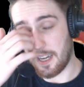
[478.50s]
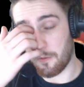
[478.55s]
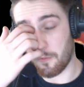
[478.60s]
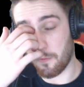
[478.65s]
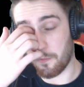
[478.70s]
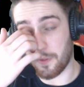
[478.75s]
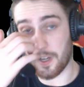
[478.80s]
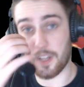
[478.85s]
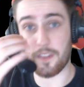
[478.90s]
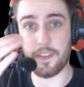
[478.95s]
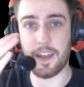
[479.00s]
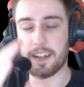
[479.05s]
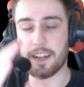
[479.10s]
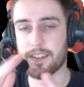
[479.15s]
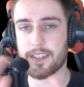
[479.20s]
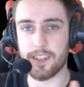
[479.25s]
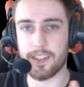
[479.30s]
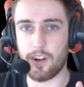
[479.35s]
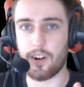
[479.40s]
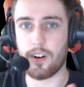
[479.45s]
But
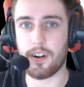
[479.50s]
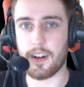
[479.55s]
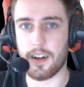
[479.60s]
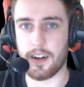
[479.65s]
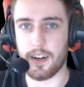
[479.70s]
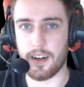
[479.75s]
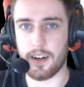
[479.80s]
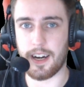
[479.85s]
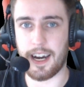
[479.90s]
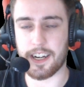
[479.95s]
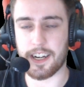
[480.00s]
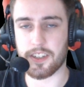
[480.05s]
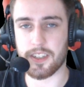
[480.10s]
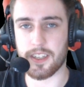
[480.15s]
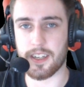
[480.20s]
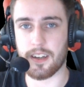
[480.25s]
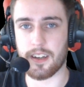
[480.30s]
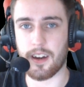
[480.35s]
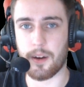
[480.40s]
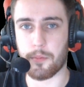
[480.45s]
that's not
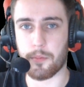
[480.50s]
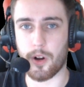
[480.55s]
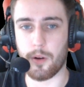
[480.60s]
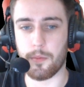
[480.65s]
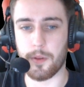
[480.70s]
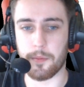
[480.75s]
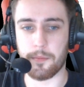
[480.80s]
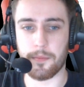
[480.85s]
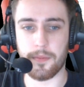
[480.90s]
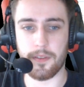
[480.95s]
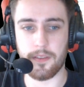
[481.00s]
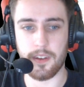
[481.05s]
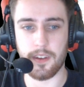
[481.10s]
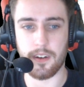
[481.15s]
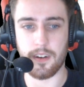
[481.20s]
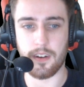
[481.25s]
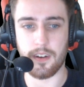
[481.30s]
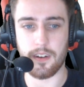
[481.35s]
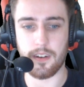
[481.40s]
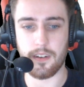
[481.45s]
actually a problem.
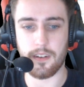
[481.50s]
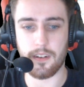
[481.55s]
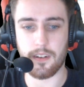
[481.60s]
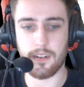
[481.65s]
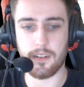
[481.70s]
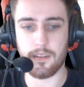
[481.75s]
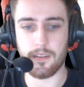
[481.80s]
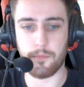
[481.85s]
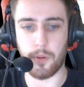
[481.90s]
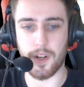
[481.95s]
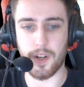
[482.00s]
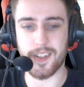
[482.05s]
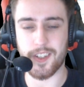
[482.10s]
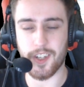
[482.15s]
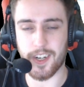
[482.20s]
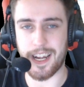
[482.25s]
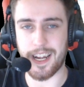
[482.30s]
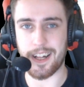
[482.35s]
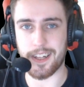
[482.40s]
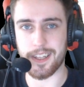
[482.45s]
The
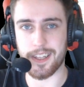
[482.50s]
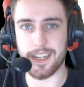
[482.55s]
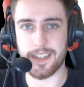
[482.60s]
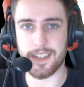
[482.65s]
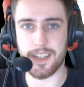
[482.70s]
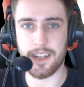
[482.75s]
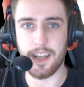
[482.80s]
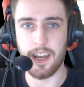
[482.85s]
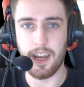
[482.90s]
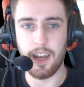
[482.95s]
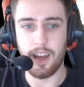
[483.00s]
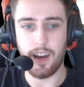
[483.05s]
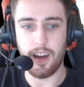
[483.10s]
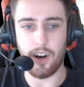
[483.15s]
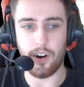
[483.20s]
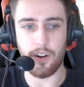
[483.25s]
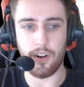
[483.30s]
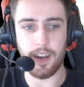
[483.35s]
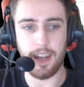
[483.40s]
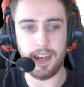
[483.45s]
points are calculated
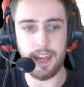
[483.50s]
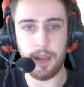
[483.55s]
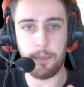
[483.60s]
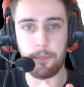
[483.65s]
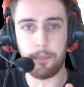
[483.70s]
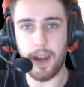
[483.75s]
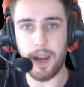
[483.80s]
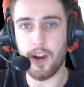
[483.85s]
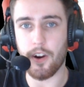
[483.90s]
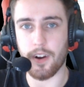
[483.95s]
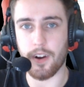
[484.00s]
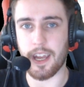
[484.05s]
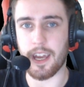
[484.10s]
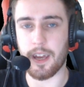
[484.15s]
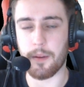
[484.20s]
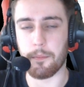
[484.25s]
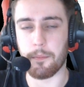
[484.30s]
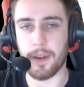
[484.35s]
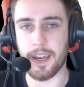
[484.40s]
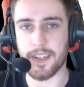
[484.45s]
on a per
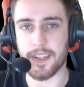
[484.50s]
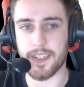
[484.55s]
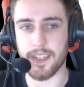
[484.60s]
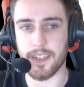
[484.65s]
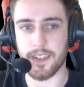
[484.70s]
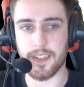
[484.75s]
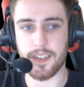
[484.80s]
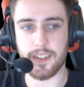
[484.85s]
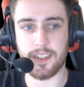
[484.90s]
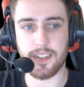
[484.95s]
game basis.